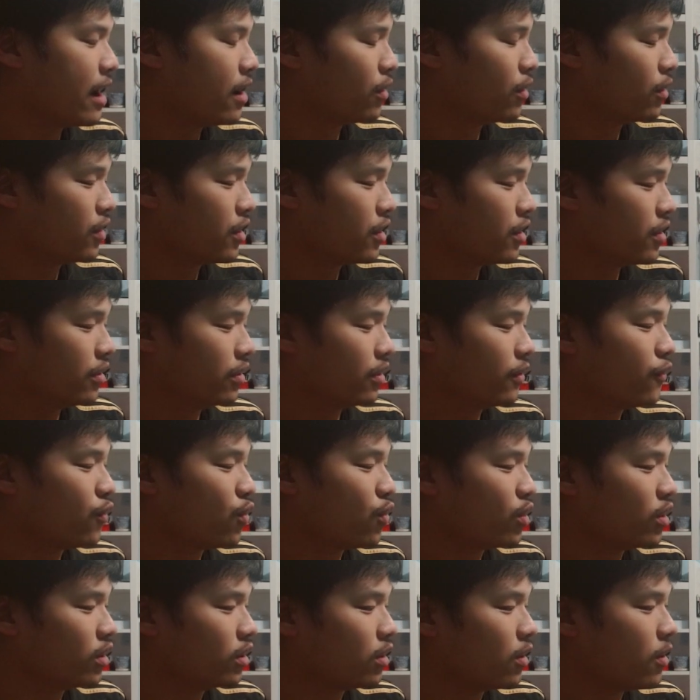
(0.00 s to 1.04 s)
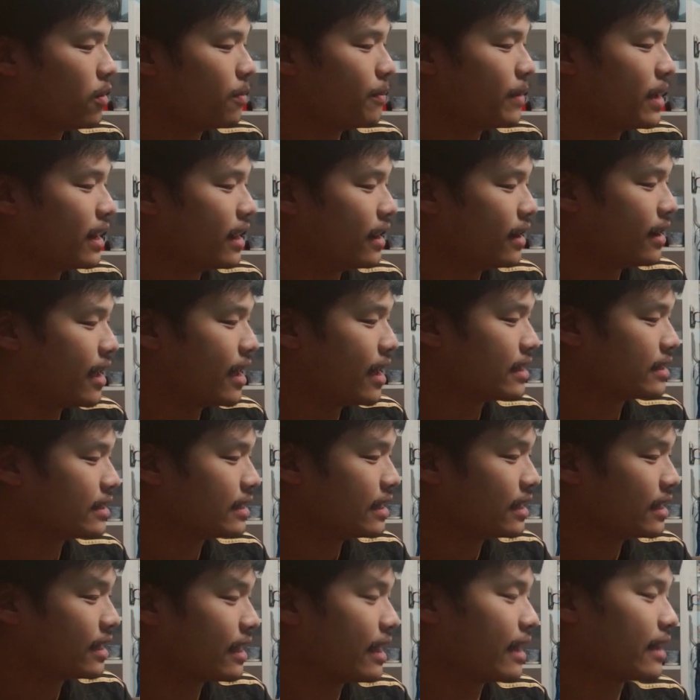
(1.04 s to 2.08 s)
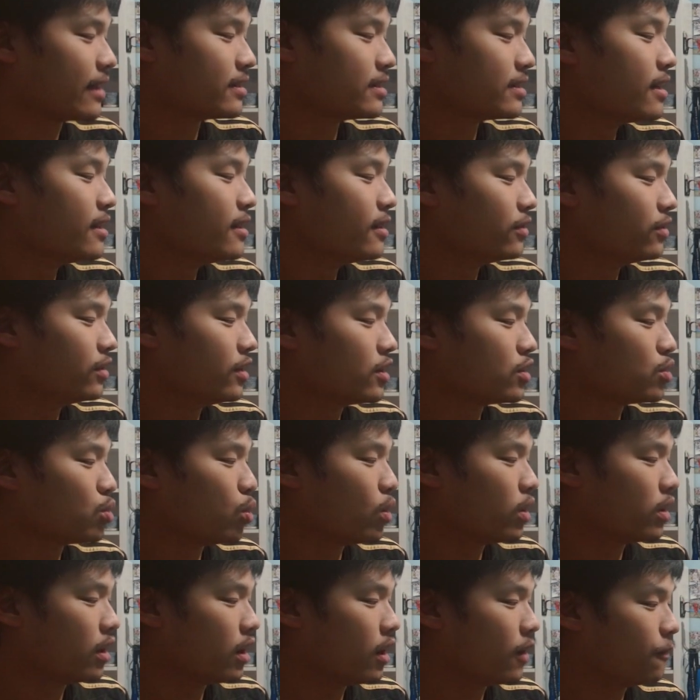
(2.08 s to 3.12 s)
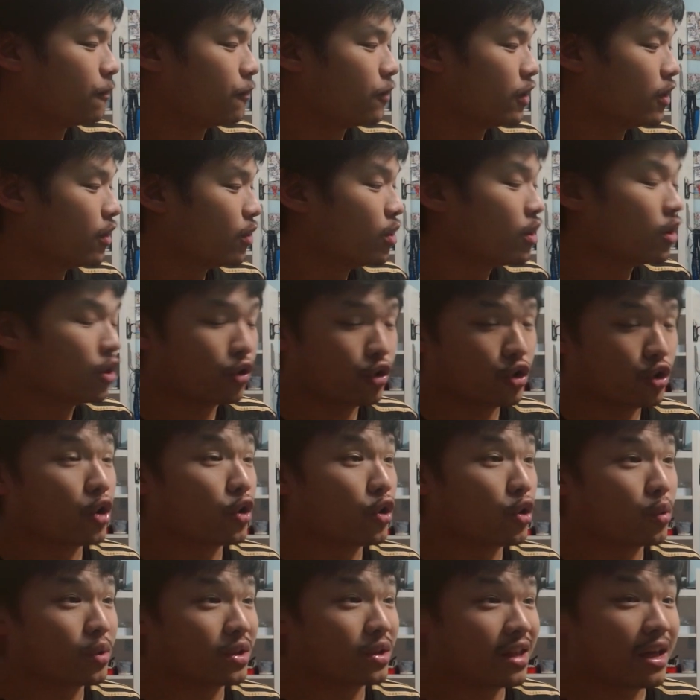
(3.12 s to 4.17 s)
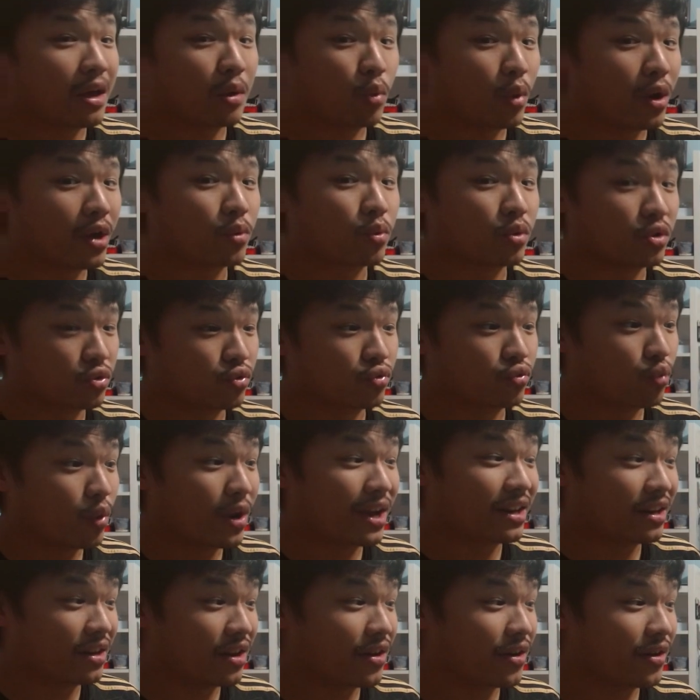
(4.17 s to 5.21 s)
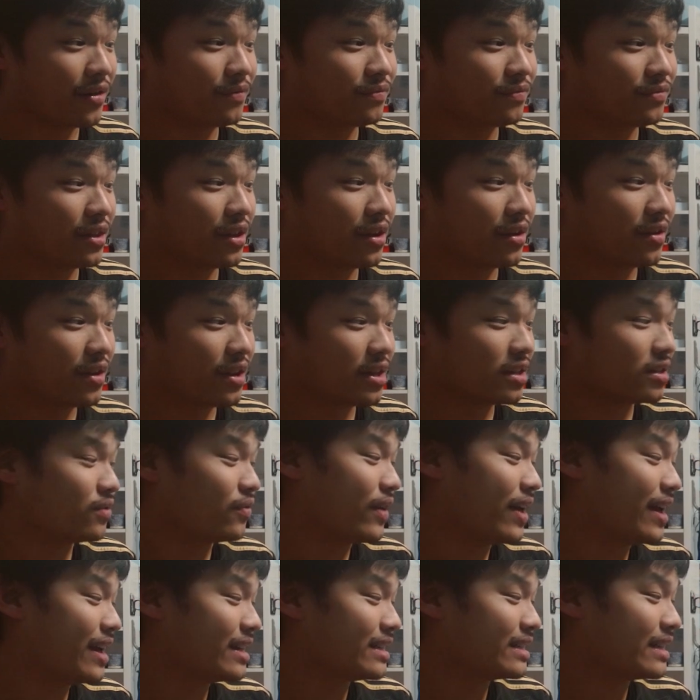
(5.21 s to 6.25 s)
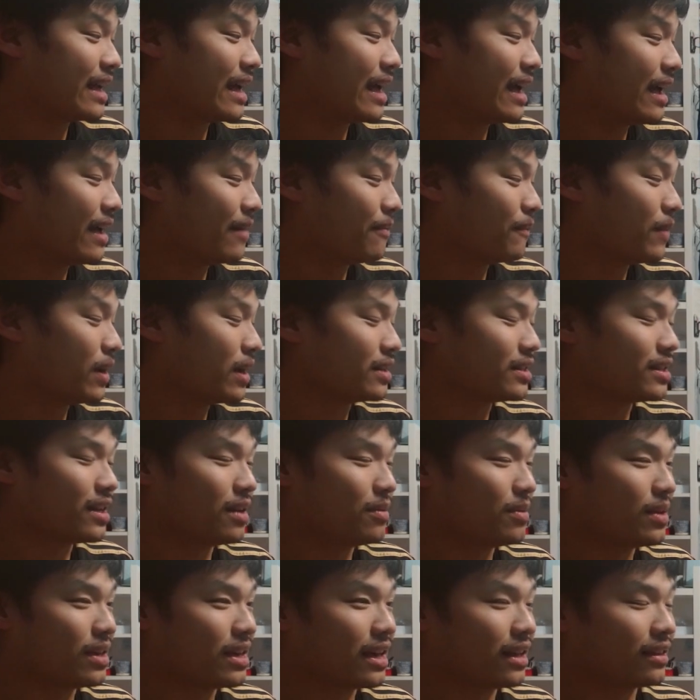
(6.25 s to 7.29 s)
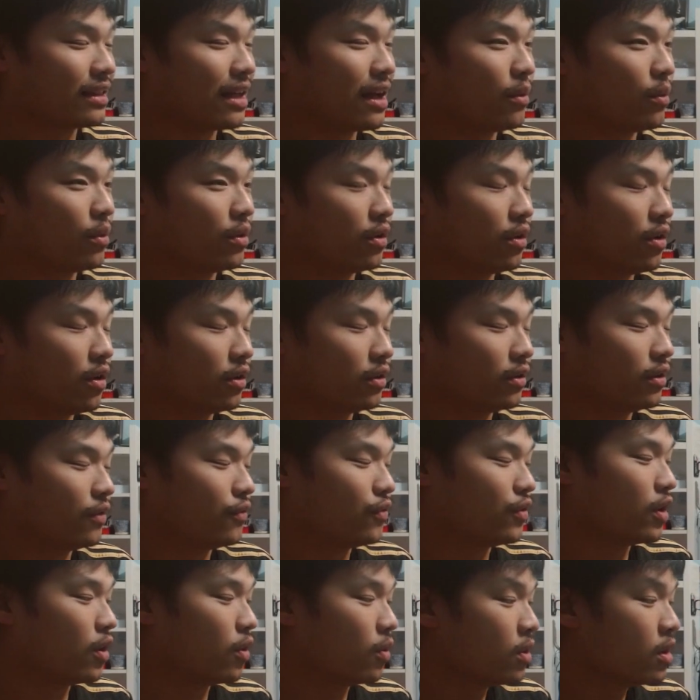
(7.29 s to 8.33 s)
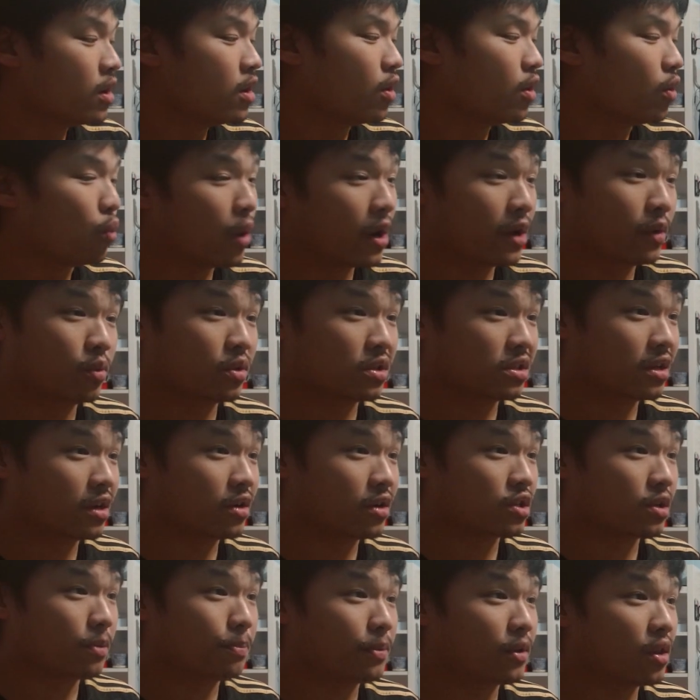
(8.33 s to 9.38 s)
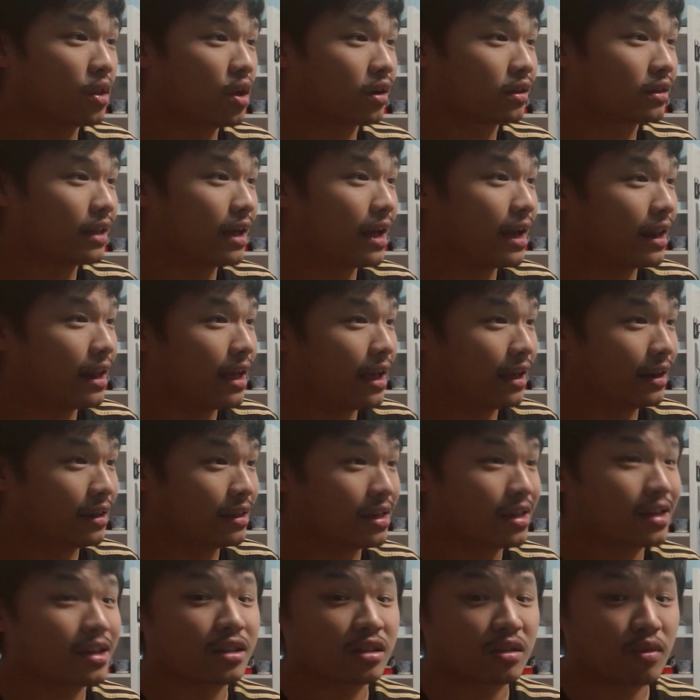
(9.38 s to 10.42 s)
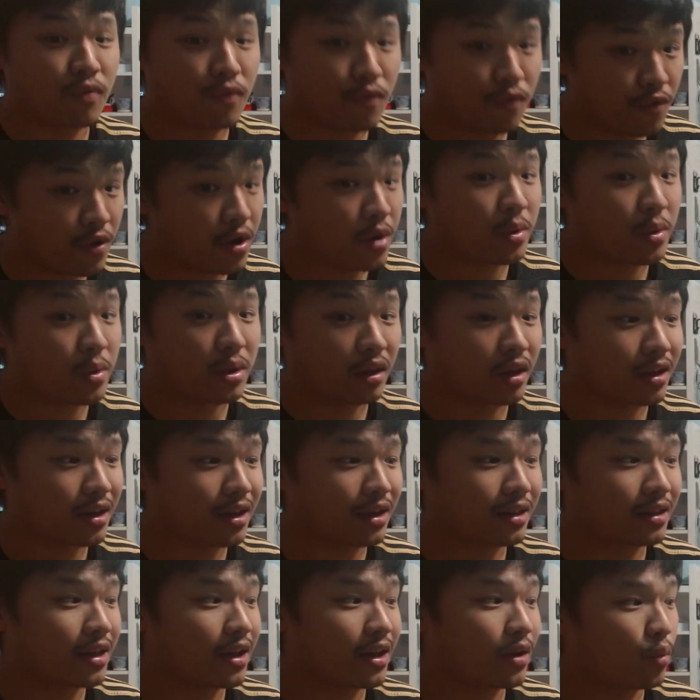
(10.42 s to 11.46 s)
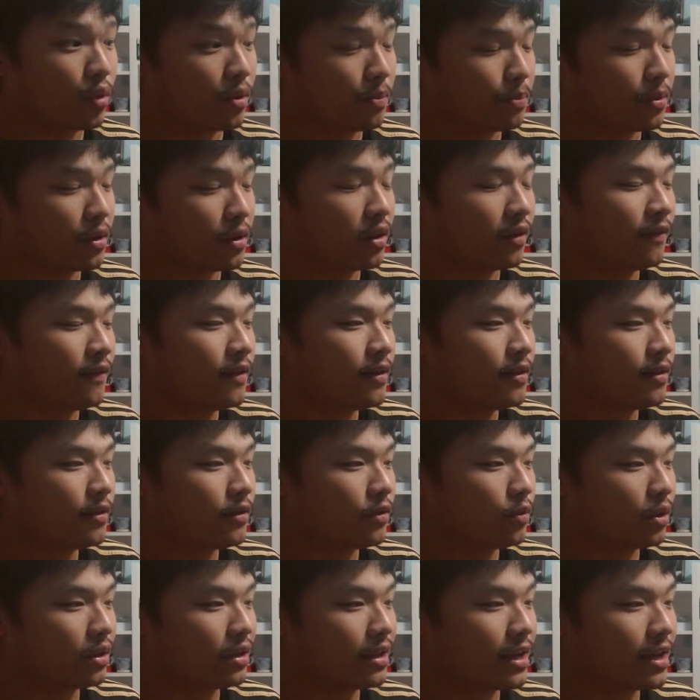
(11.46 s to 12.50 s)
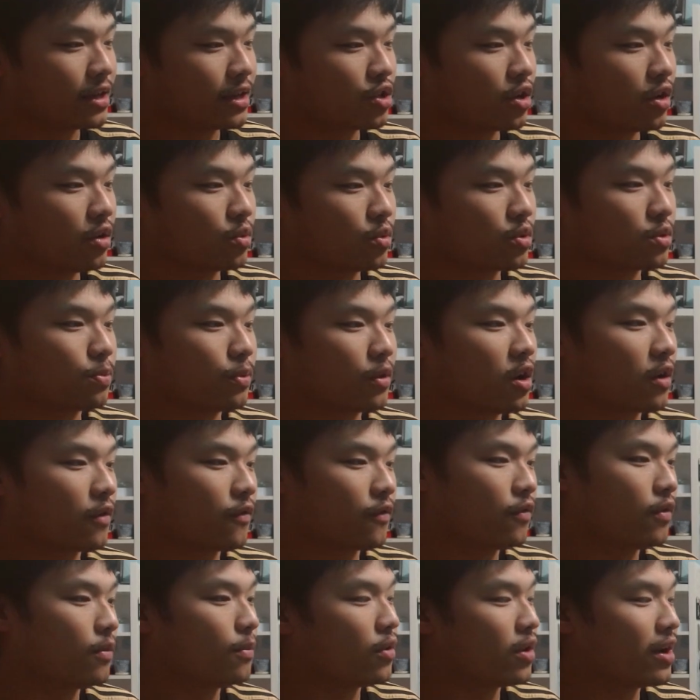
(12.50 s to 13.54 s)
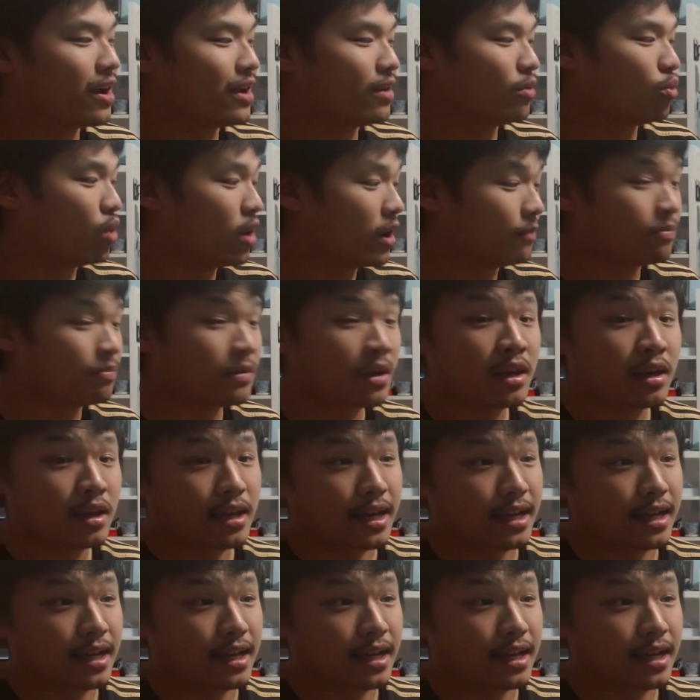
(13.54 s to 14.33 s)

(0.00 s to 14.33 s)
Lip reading: howler here in the 43rd minute as he kicks this one upfield, not knowing that White was right near his face. And by the time he kicked that one on the field, White was there to block that, and he is very lucky that when that shot was blocked from Ryan White,